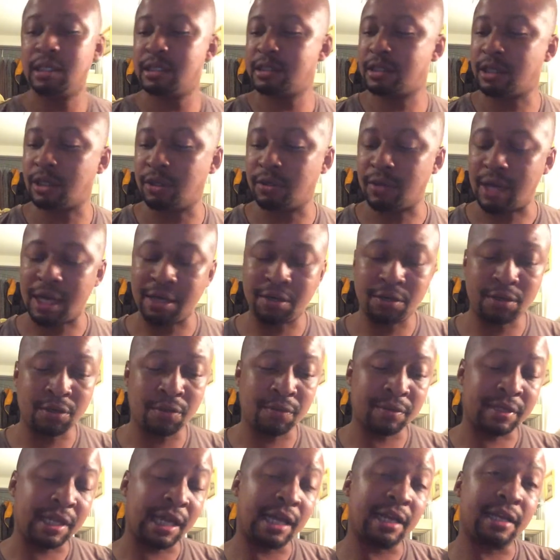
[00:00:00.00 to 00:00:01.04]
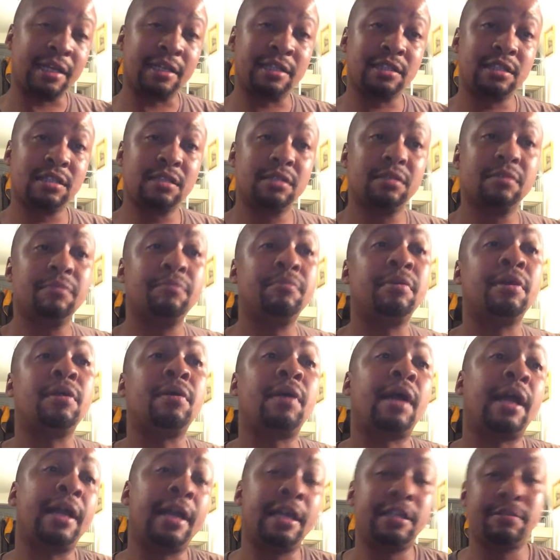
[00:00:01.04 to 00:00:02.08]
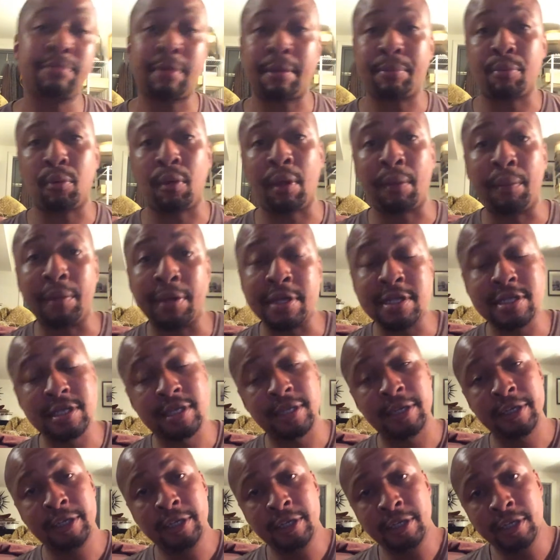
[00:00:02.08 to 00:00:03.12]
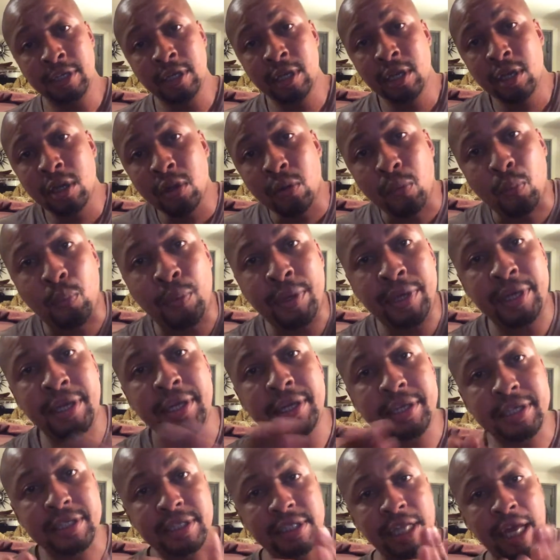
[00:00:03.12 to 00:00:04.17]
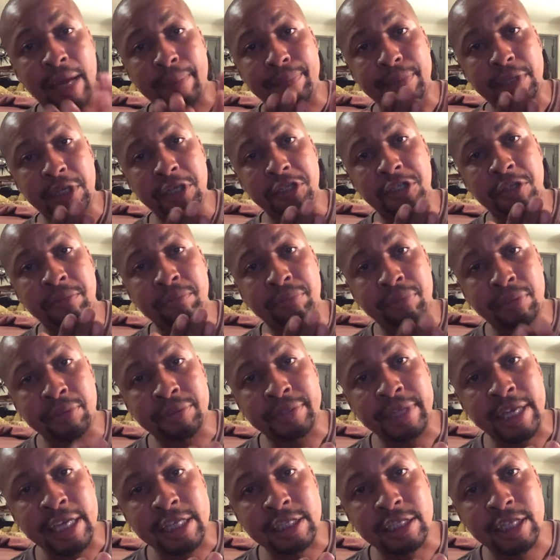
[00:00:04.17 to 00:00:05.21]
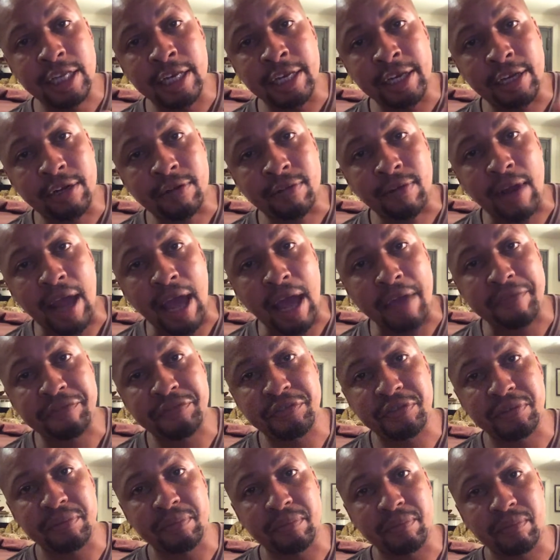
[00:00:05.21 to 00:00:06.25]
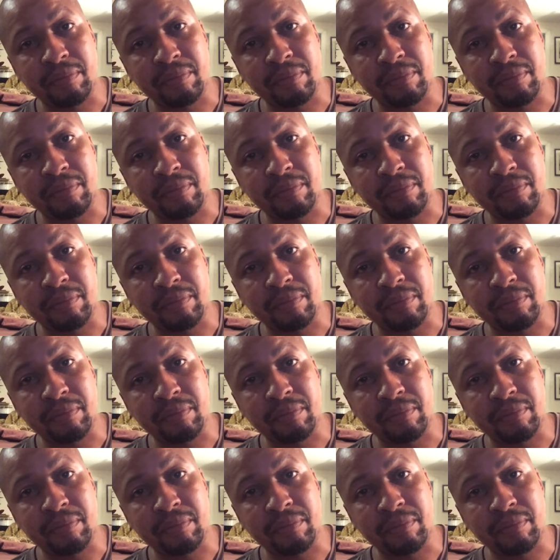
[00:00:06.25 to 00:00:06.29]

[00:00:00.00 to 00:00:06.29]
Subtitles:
So I don't know what that is, but I guess my point was we need to stop teaching protest and craft.